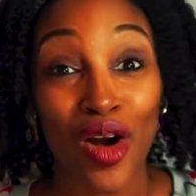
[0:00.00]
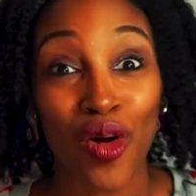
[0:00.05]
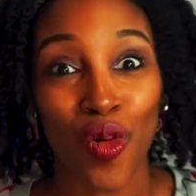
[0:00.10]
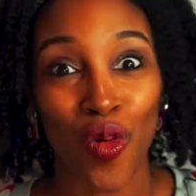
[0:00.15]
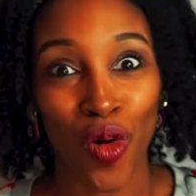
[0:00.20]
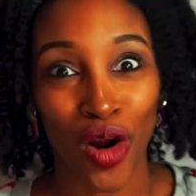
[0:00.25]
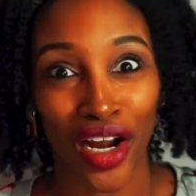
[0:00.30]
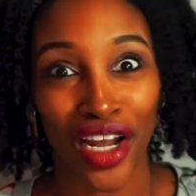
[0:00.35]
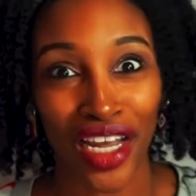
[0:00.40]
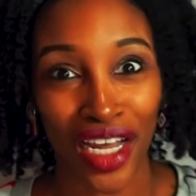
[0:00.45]

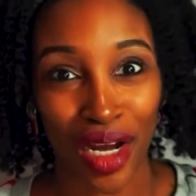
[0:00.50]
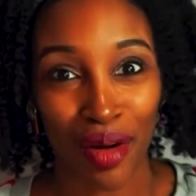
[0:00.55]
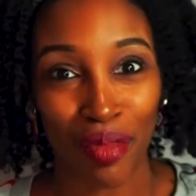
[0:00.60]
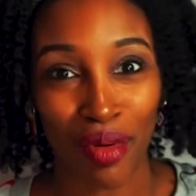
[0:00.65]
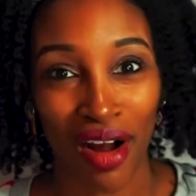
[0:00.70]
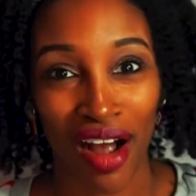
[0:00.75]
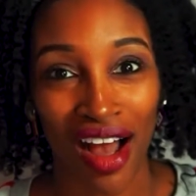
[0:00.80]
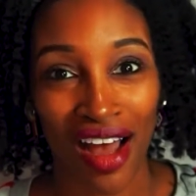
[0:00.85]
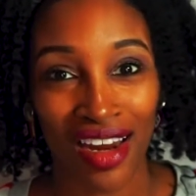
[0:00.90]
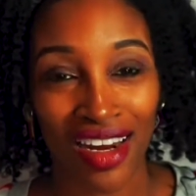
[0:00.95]
working
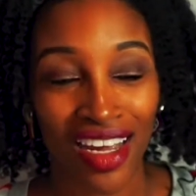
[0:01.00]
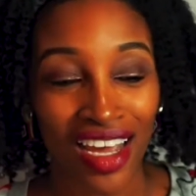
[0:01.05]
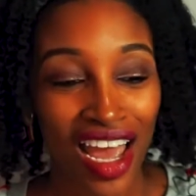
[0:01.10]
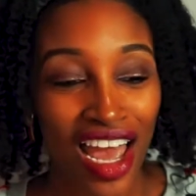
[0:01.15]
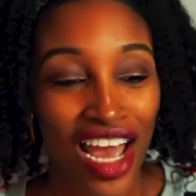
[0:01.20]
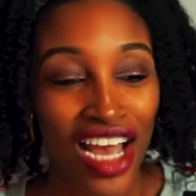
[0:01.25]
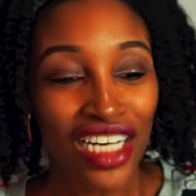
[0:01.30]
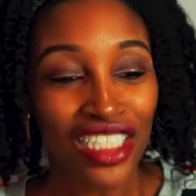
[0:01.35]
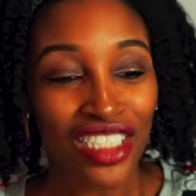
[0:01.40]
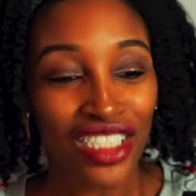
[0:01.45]
abroad.
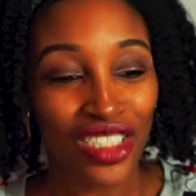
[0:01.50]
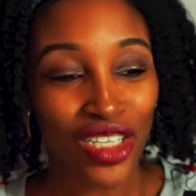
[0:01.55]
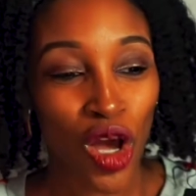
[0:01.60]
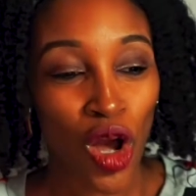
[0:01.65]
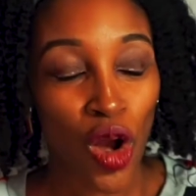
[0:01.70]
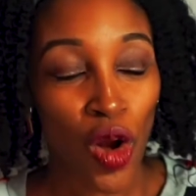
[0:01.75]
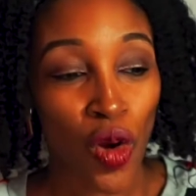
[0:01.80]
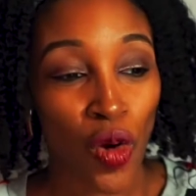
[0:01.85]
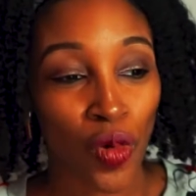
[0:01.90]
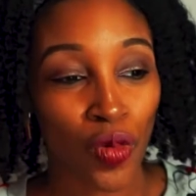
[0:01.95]

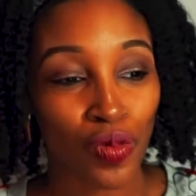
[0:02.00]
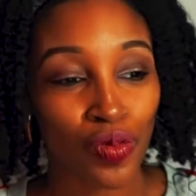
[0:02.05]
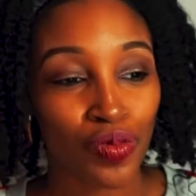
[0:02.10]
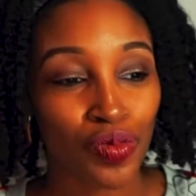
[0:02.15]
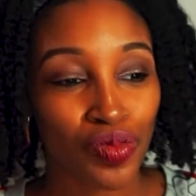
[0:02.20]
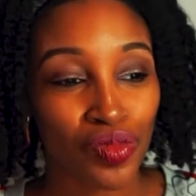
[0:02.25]
So